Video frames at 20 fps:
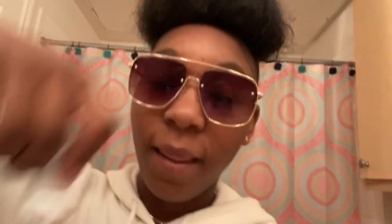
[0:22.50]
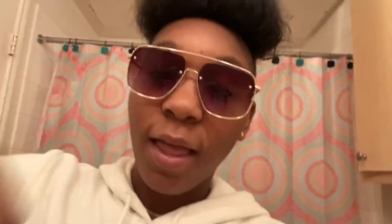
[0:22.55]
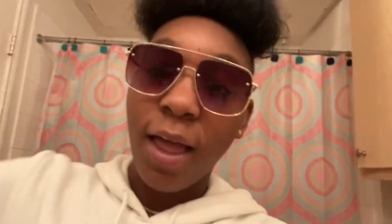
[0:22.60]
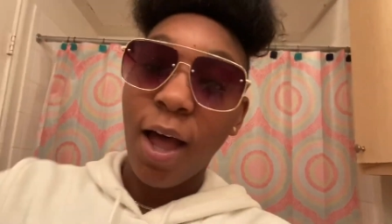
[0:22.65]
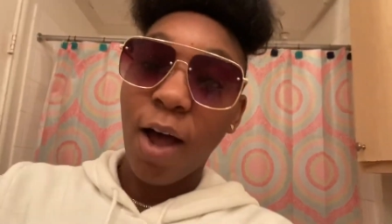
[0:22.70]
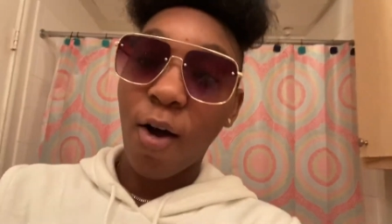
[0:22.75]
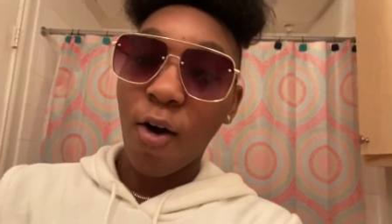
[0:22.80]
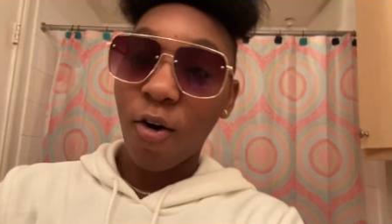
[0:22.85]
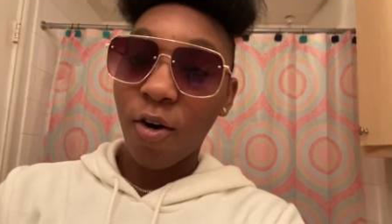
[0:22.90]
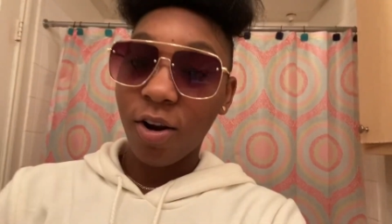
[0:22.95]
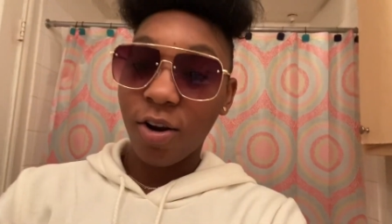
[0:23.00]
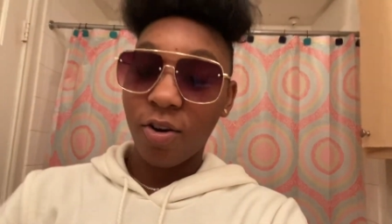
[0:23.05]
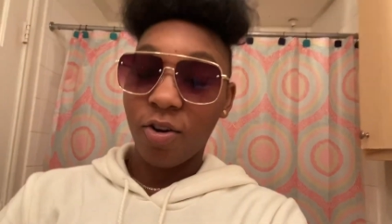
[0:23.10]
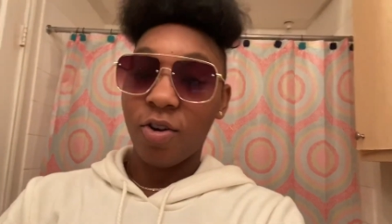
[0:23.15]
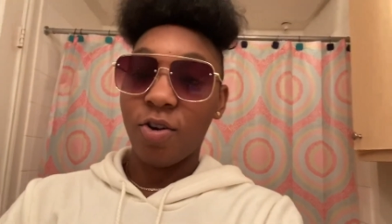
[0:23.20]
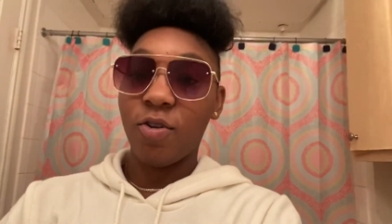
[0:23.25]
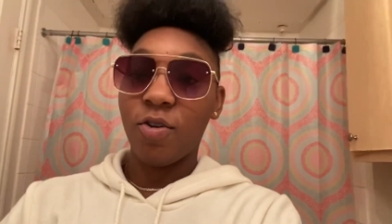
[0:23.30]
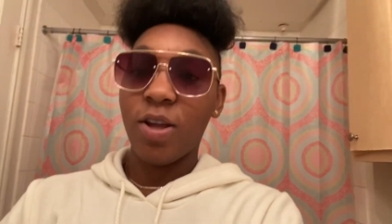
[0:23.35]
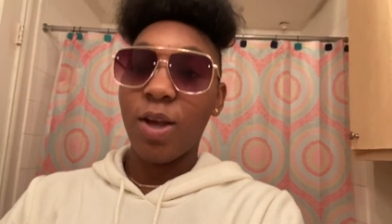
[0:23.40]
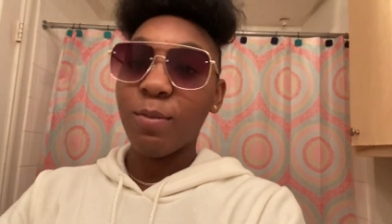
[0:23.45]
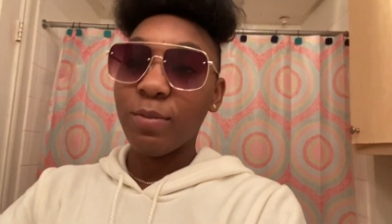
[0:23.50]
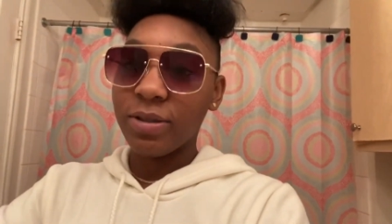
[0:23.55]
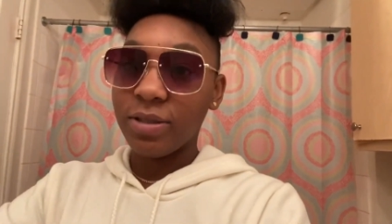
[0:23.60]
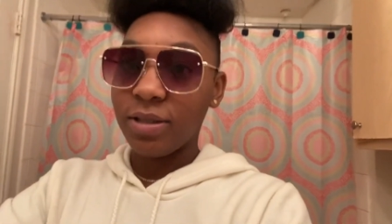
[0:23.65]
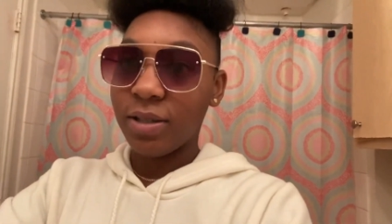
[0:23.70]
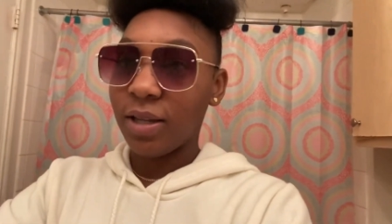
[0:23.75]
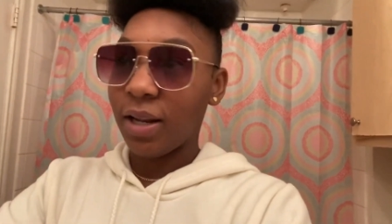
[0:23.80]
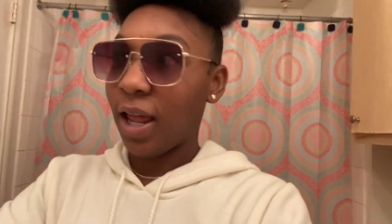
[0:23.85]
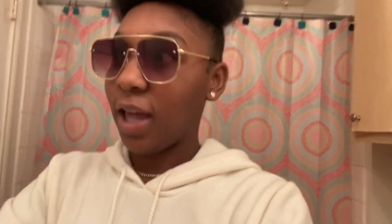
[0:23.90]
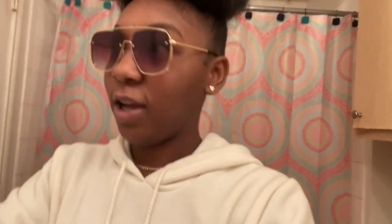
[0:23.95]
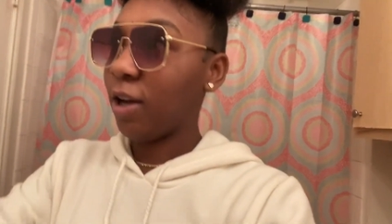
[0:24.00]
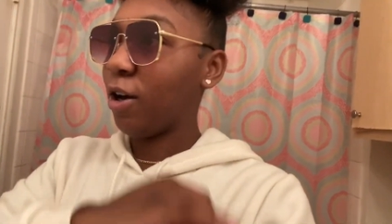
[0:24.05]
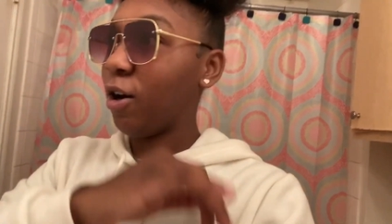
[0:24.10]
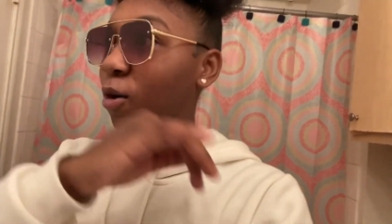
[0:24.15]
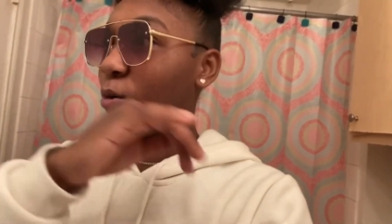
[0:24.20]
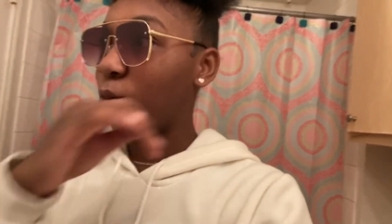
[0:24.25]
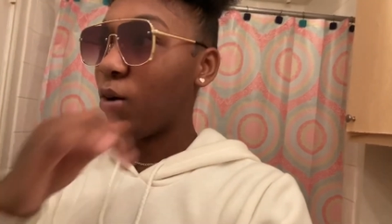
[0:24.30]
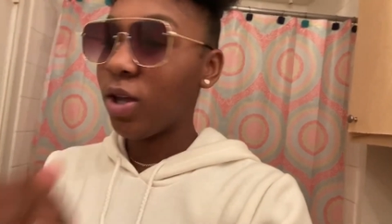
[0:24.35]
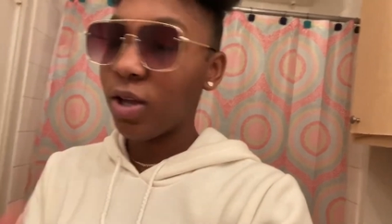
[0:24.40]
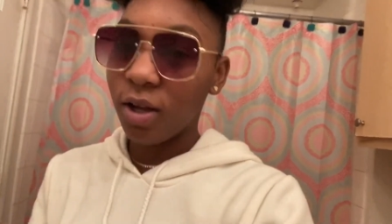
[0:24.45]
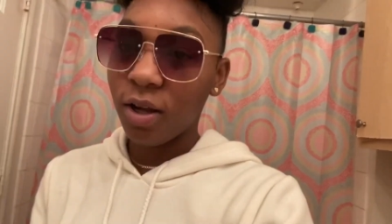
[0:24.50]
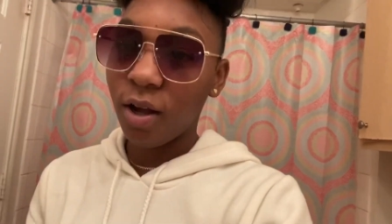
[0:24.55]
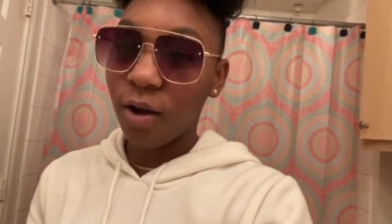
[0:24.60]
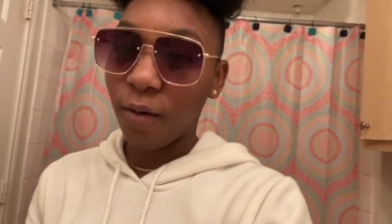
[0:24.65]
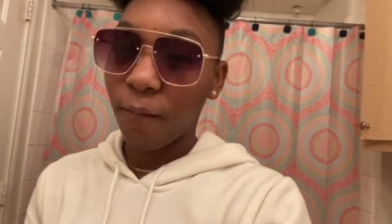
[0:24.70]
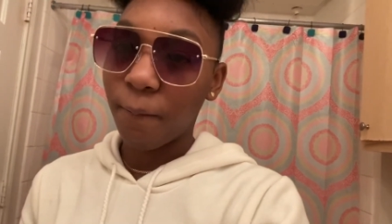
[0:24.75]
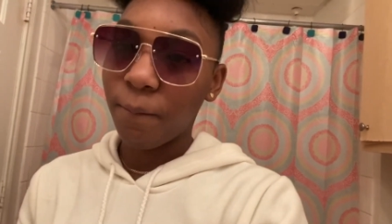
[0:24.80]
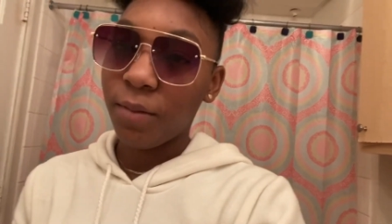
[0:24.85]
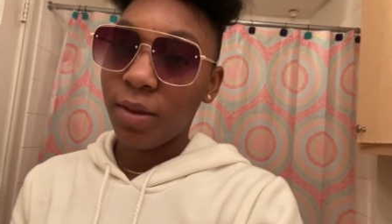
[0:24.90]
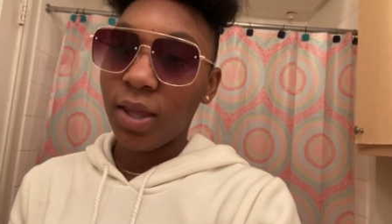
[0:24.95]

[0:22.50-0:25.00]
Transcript: i ordered it on amazon like a week ago